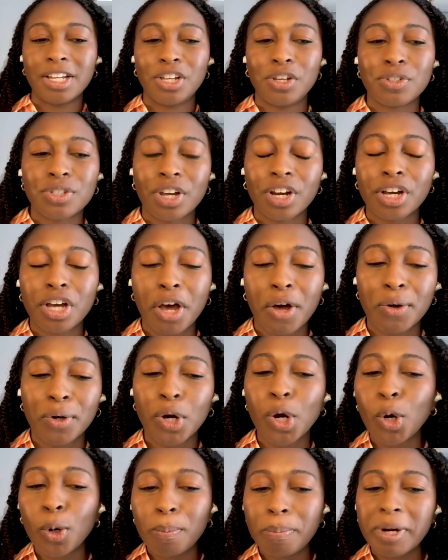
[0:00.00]
Use our
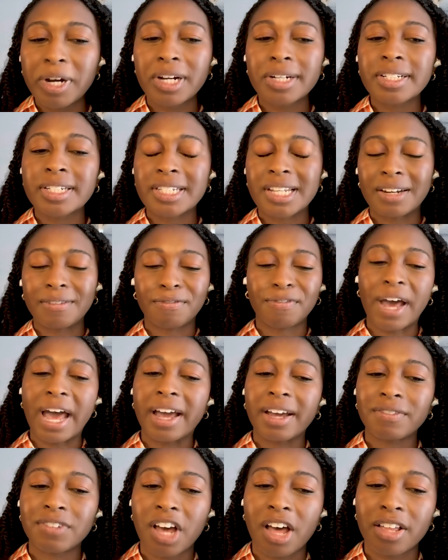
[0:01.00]
code Hoopers, send
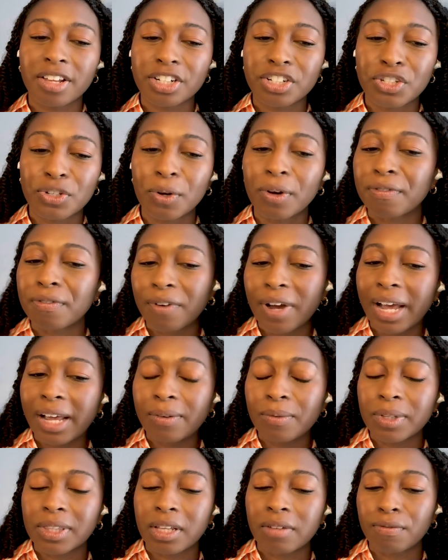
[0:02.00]
$5 to a
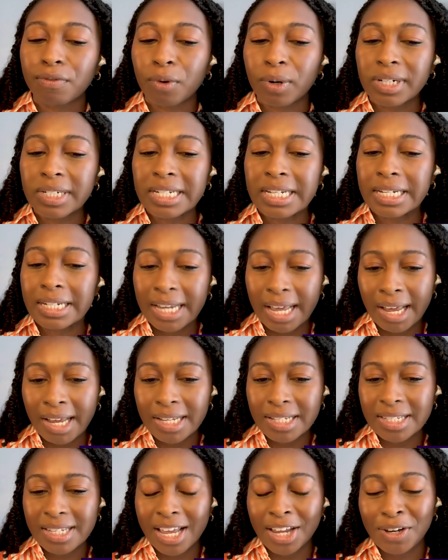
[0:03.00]
friend within 14 days,